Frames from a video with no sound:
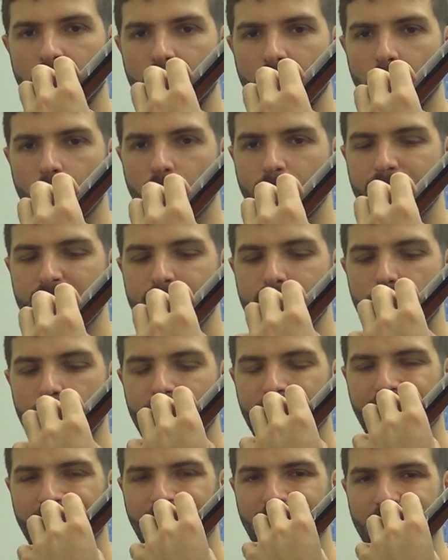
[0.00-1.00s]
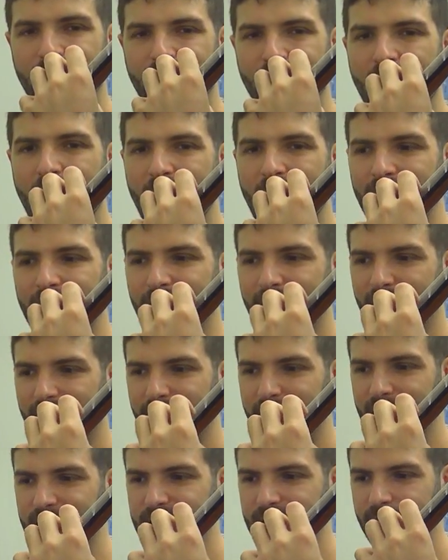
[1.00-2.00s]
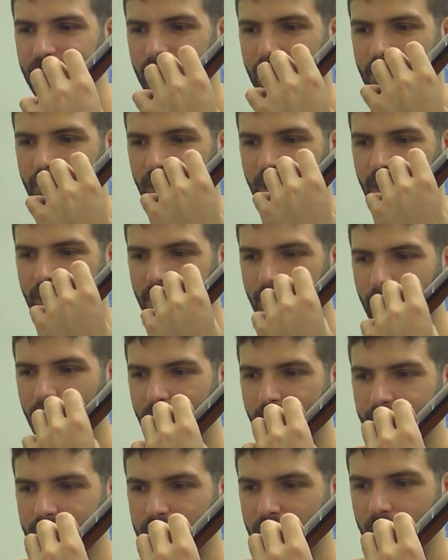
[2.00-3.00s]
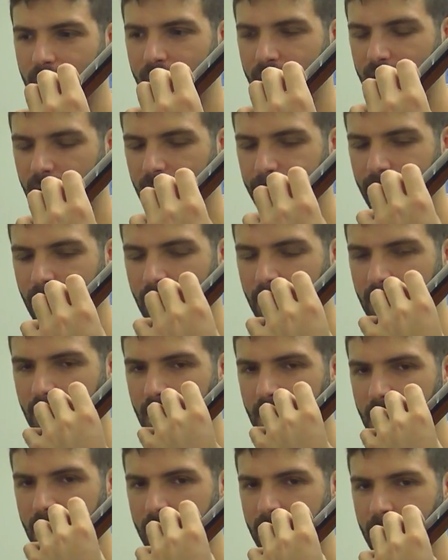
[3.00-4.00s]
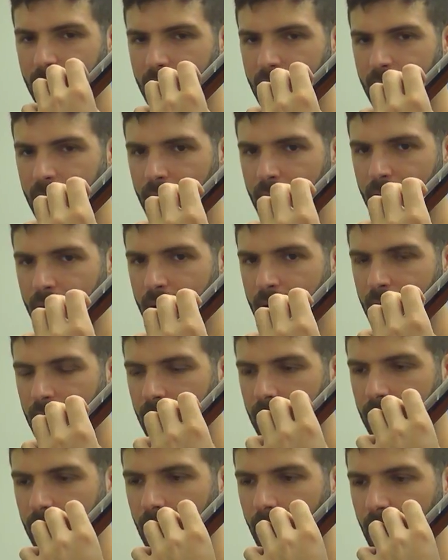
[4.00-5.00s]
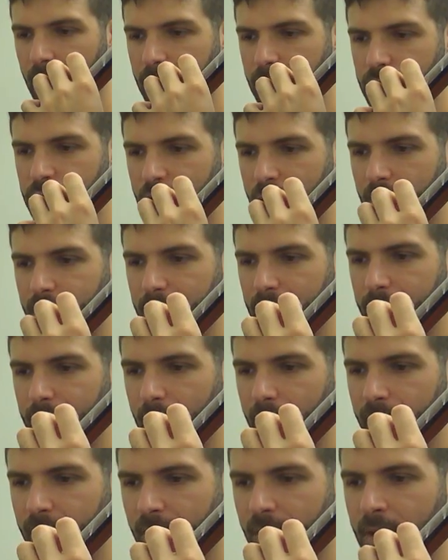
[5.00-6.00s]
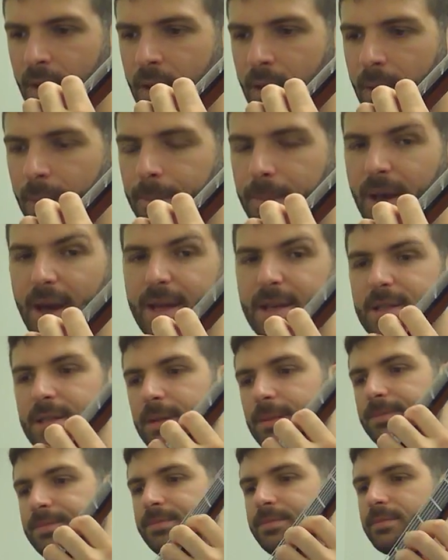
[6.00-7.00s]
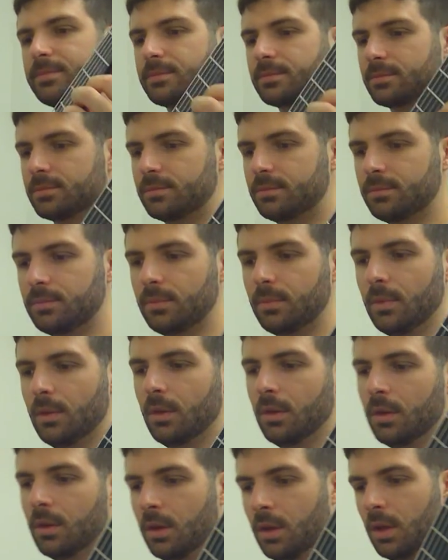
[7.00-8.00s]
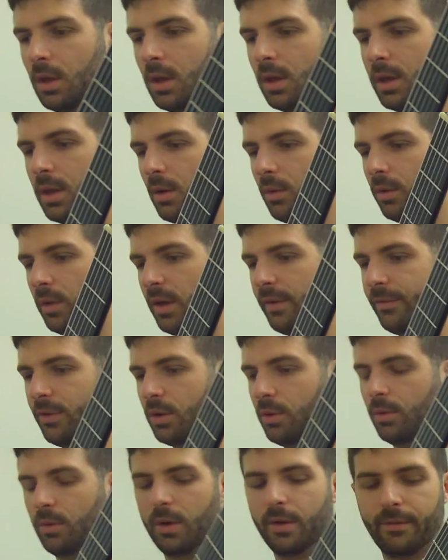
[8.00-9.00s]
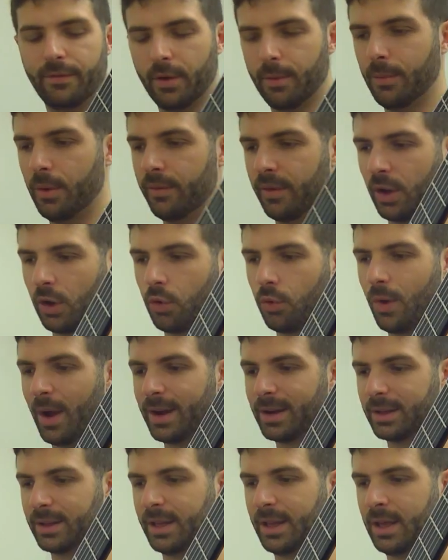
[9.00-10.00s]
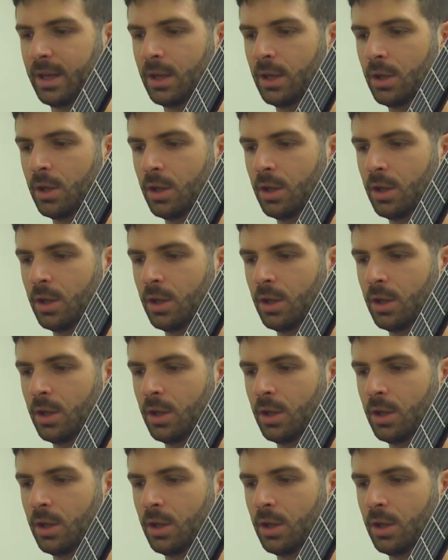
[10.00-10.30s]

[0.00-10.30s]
would be moving a lot like this if you're doing it the way I'm talking about, not the way you shouldn't be moving. But if you're moving correctly,